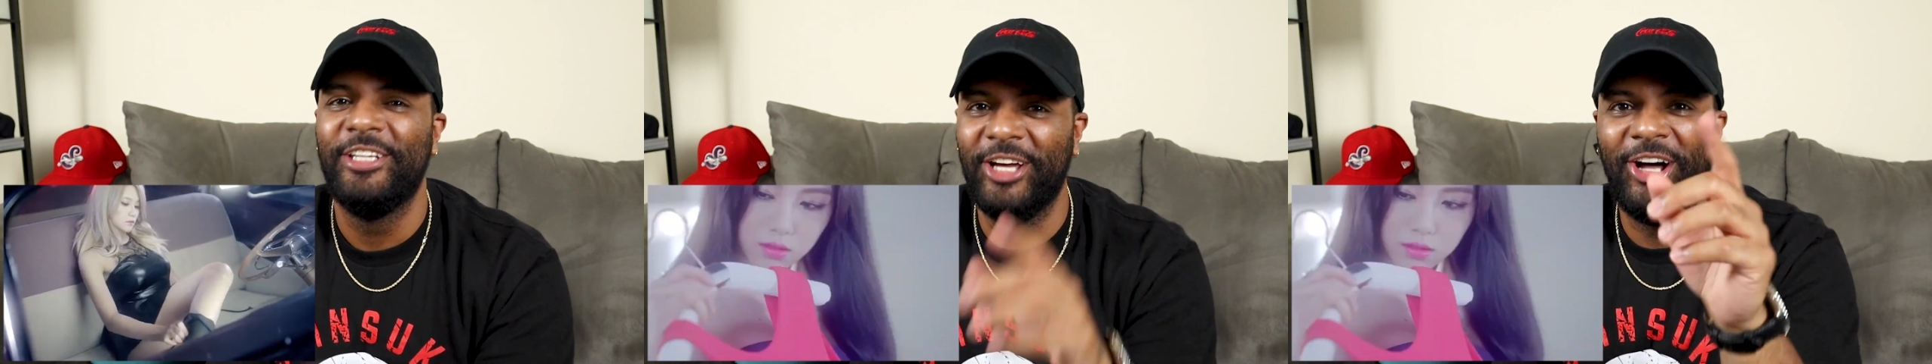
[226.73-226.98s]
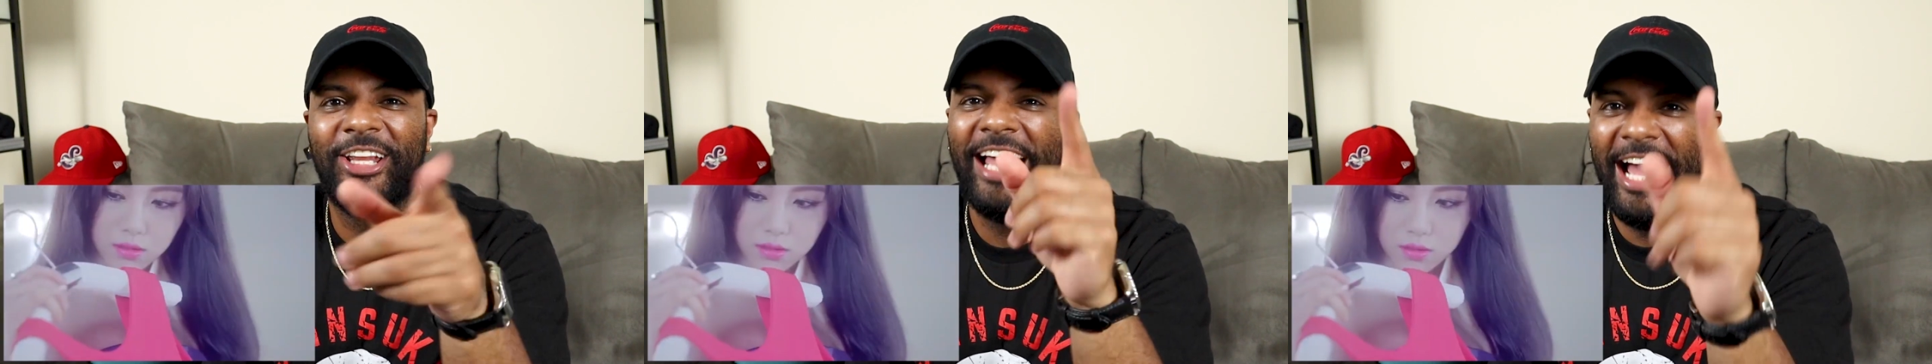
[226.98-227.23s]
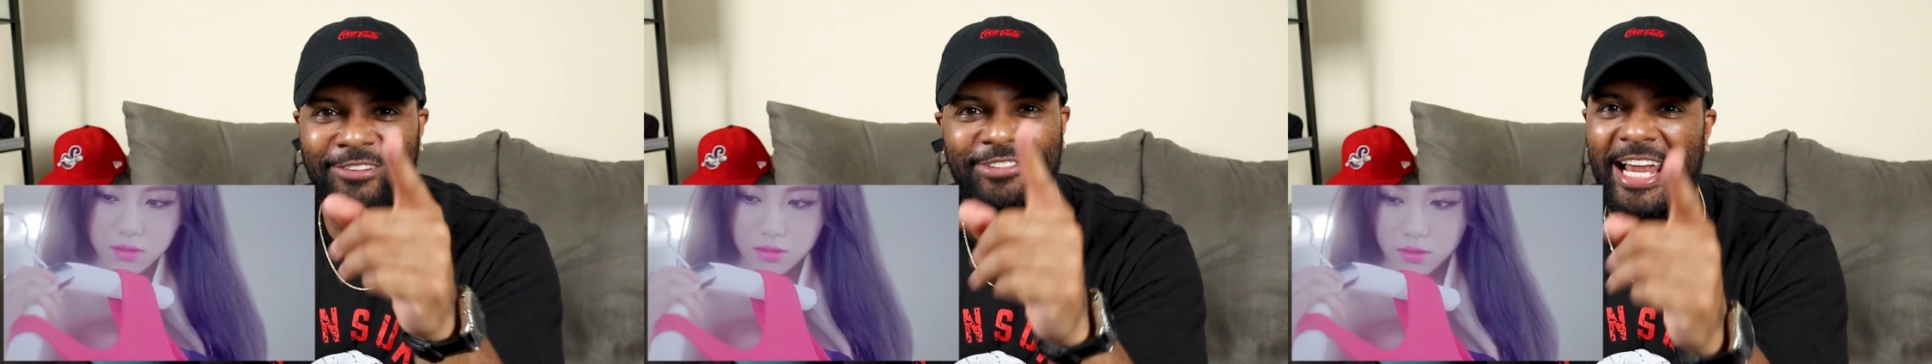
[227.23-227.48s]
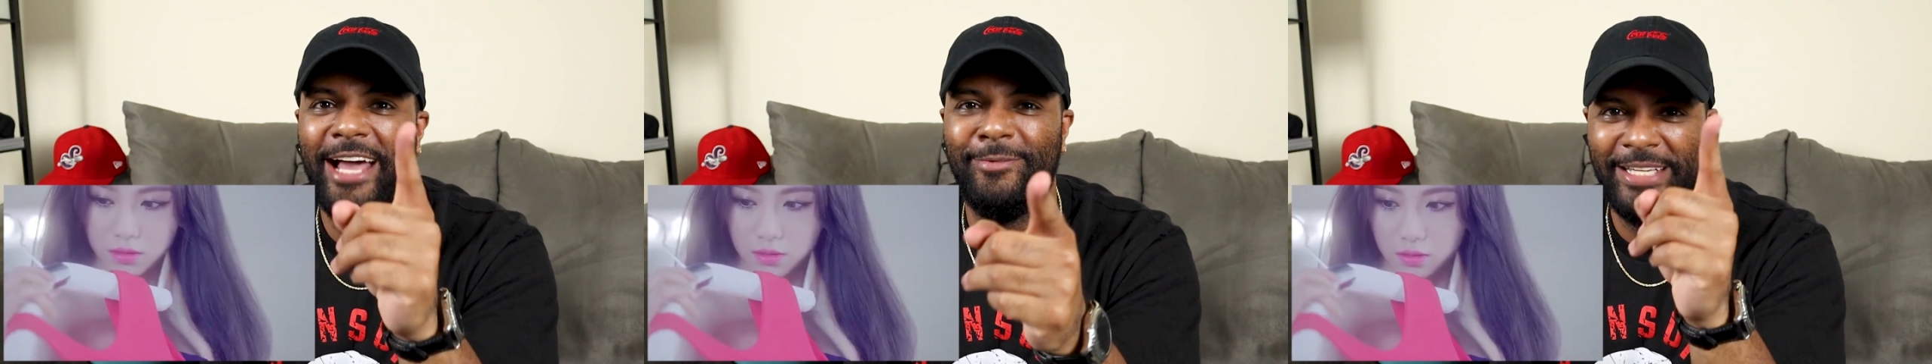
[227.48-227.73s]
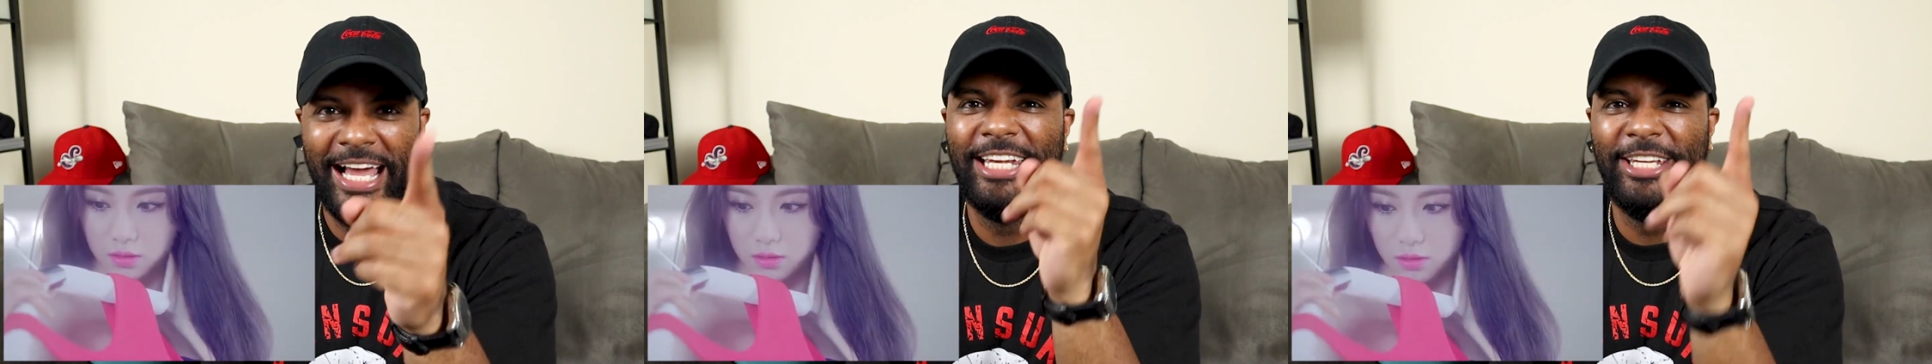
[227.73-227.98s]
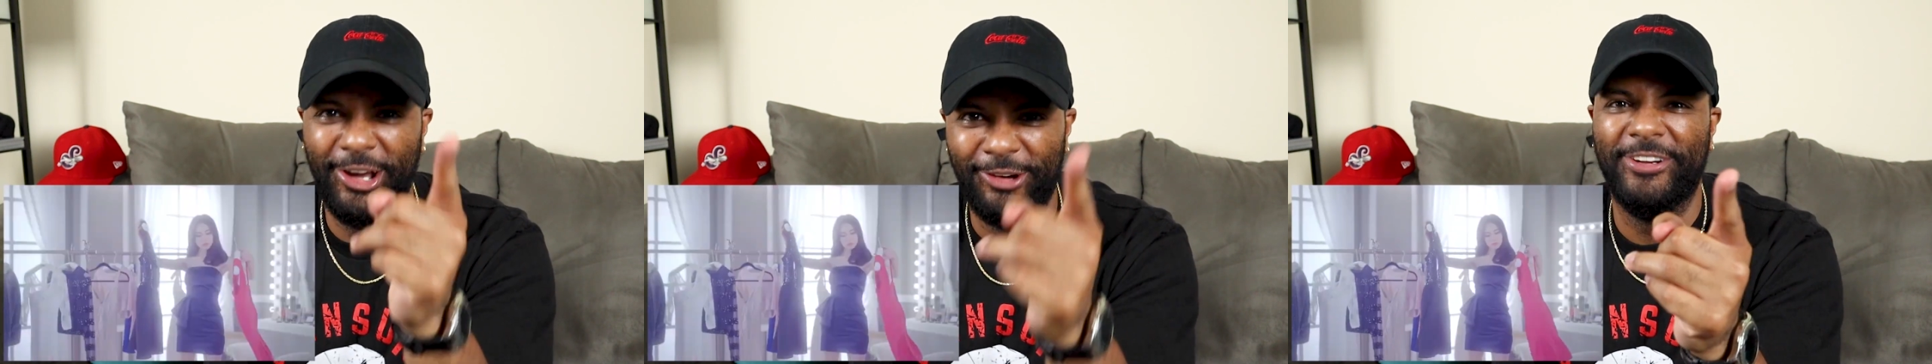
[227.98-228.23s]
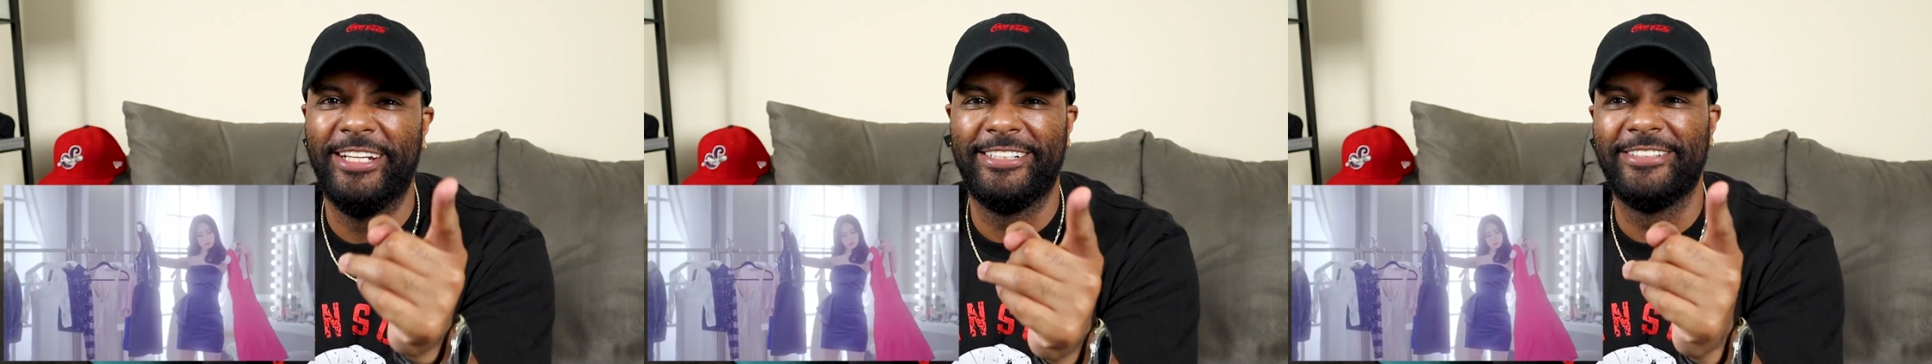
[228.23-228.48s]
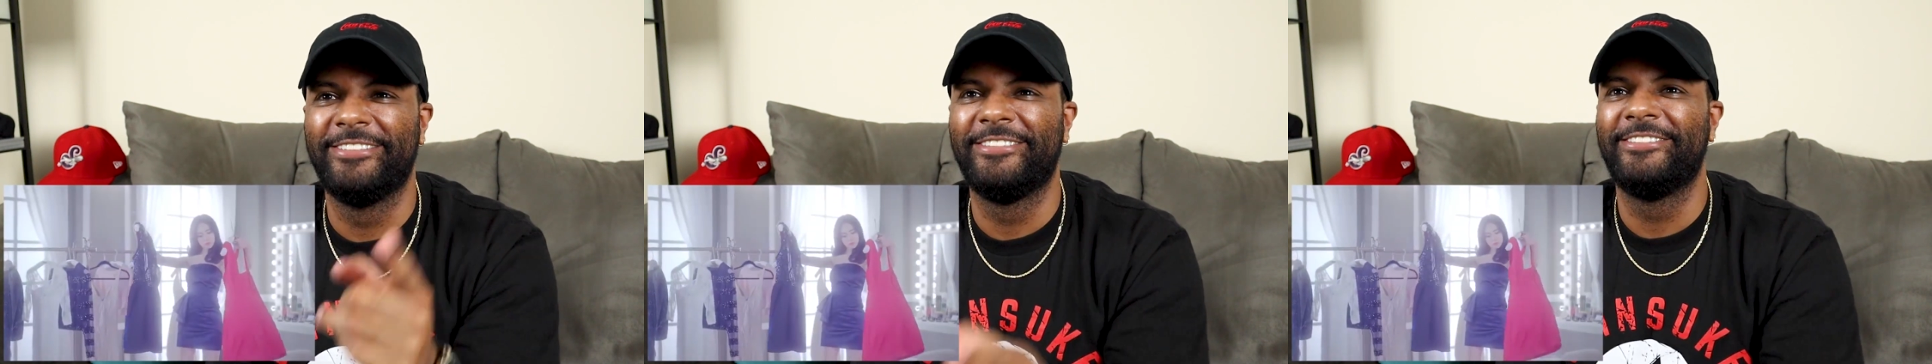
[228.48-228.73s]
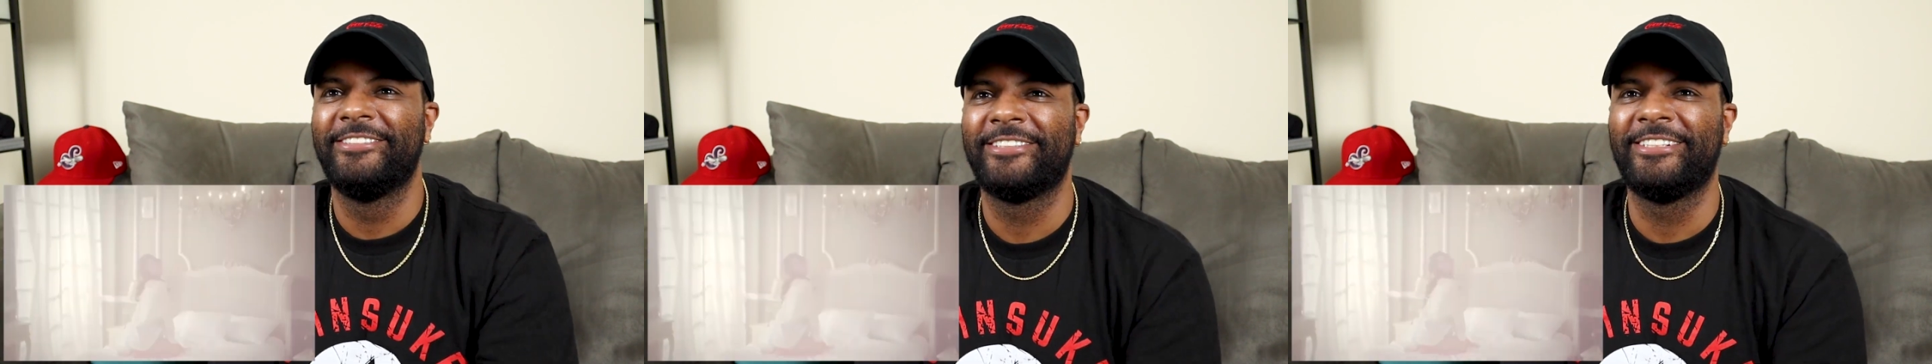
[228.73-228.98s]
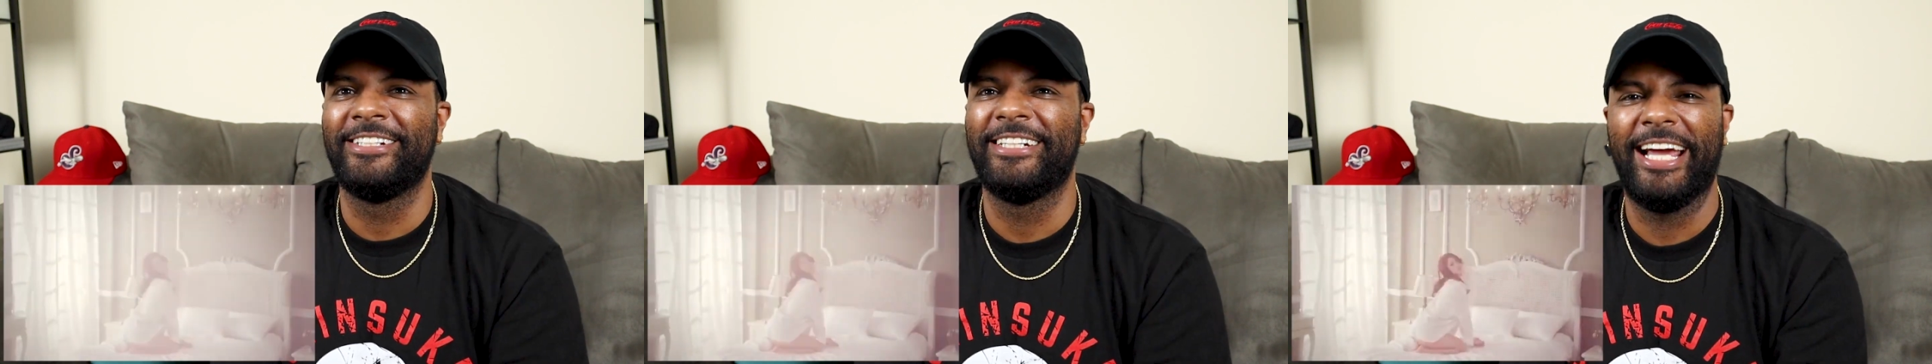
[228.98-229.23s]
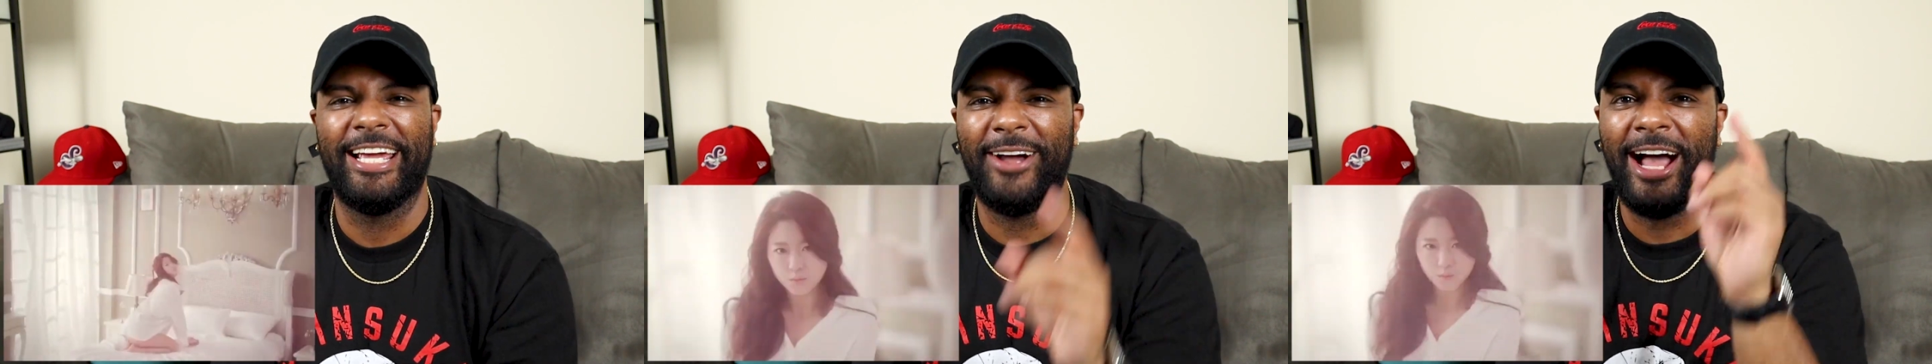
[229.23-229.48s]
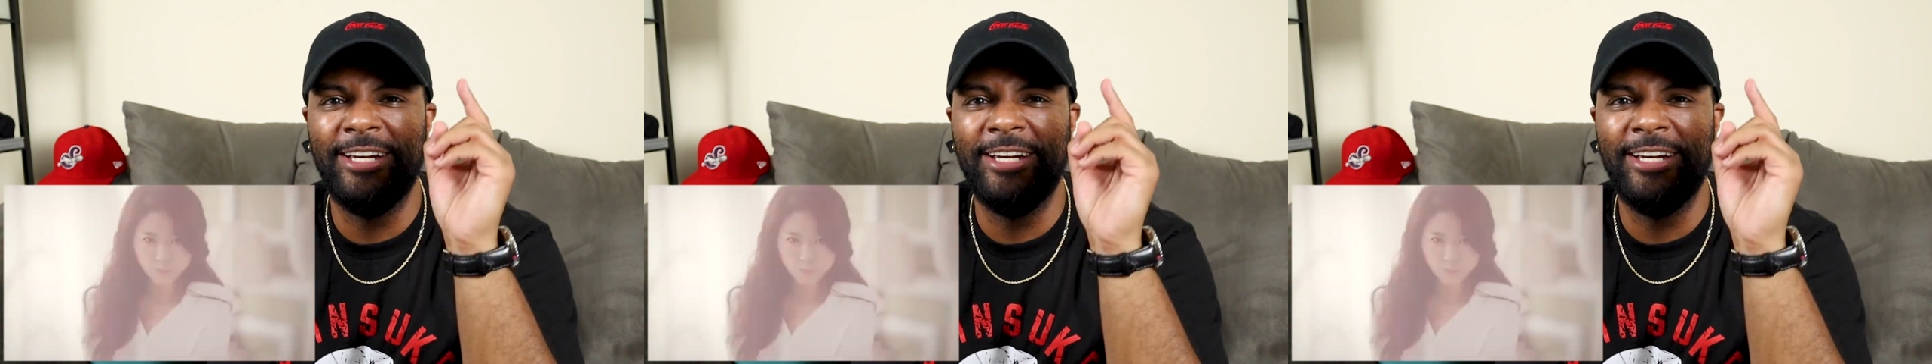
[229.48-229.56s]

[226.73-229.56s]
y'all laughing at me, I know it. Cause they're like,